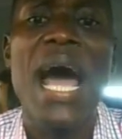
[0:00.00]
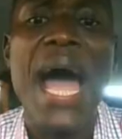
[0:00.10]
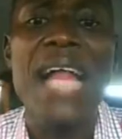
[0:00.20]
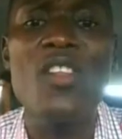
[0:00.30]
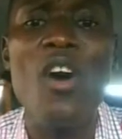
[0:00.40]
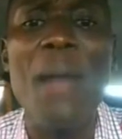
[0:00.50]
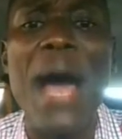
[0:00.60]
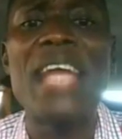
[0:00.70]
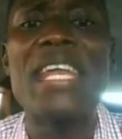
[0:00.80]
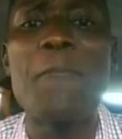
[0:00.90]
atoms
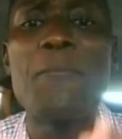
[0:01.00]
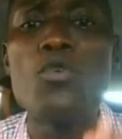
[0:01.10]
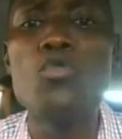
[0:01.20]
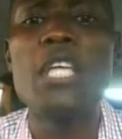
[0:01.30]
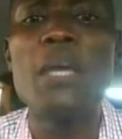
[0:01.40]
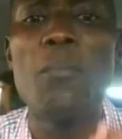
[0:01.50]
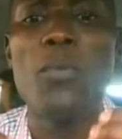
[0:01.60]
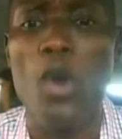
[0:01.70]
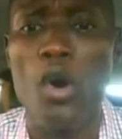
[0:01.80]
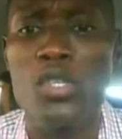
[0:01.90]
are the building
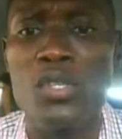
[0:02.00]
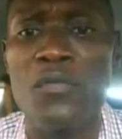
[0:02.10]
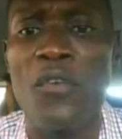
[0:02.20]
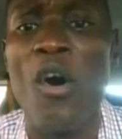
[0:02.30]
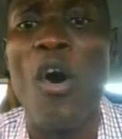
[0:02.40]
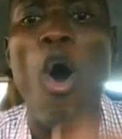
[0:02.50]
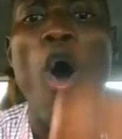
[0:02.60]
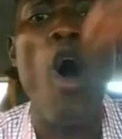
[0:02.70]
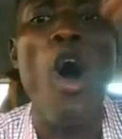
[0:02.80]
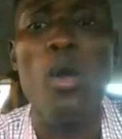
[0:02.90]
blocks for
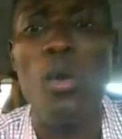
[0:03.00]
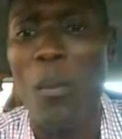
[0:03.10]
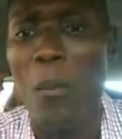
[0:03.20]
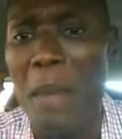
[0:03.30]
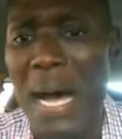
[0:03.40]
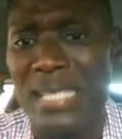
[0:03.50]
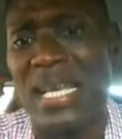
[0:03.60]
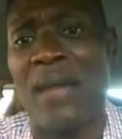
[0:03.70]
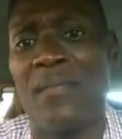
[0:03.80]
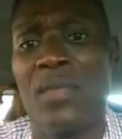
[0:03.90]
all matter.